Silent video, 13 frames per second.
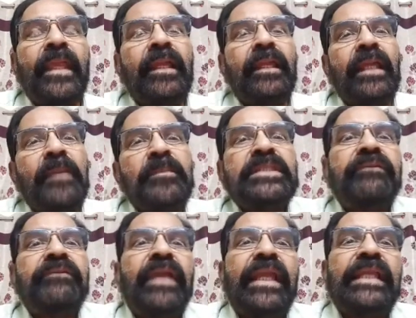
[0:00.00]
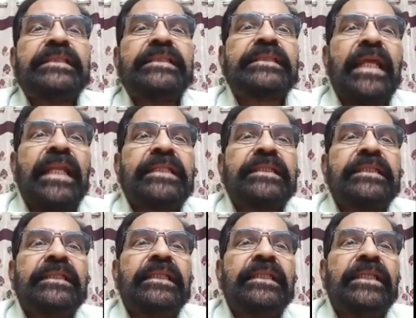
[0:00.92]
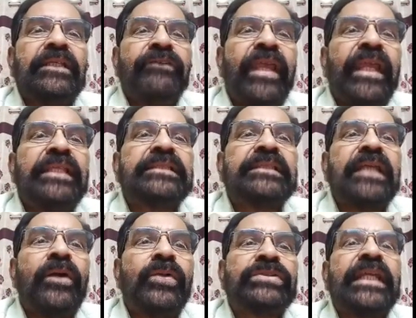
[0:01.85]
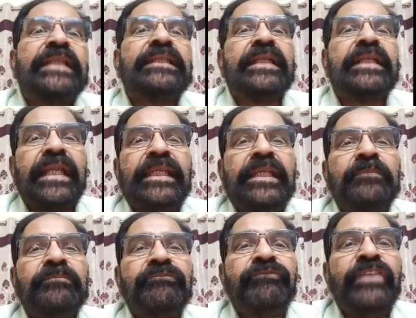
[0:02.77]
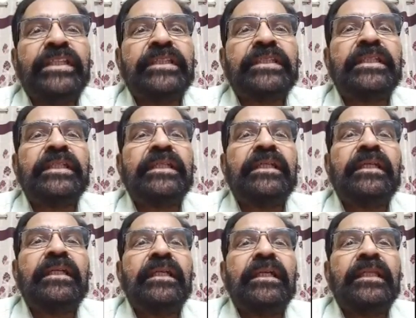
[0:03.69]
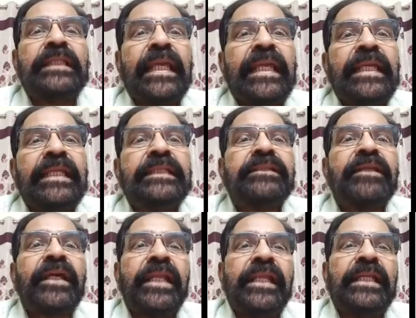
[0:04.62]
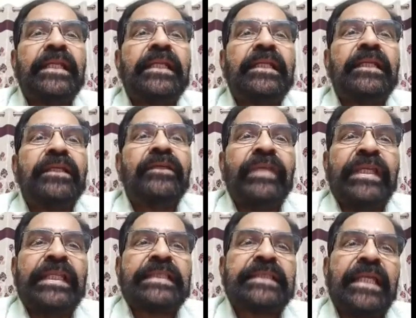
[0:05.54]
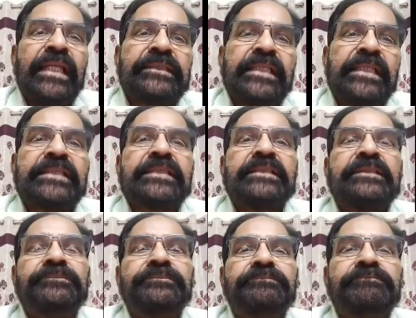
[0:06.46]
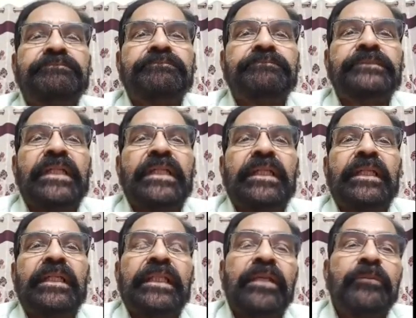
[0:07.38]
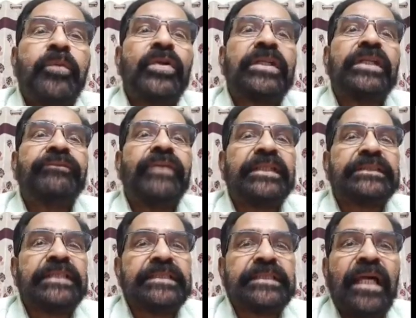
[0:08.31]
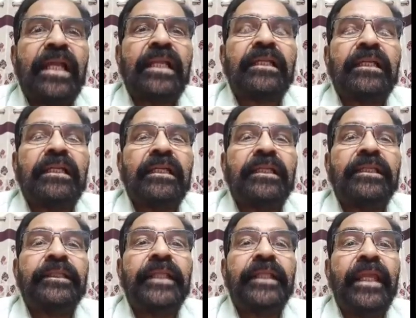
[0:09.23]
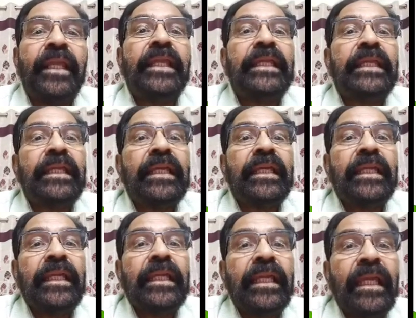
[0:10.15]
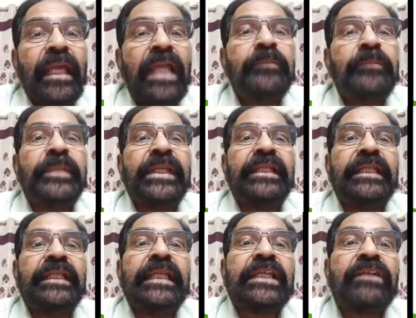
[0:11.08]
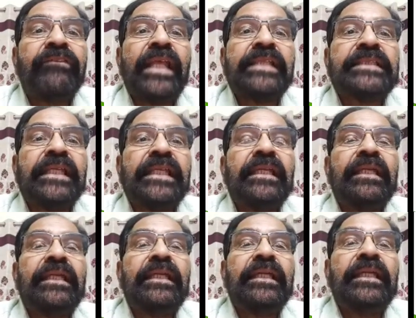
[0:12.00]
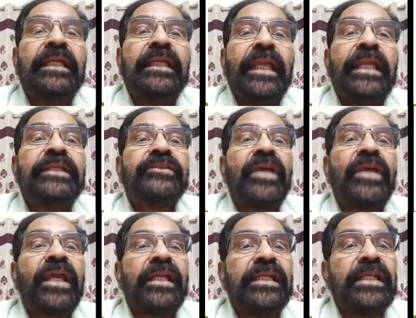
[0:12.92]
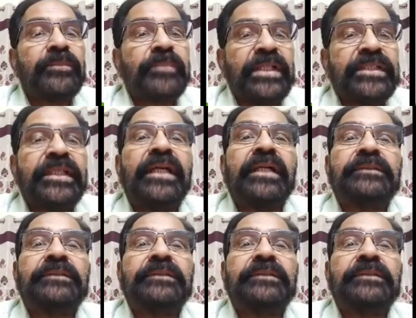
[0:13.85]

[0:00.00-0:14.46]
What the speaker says: Emissary veins connect veins outside the cranium with the intracranial venous sinuses. The important functions are they help in equalizing intracranial pressure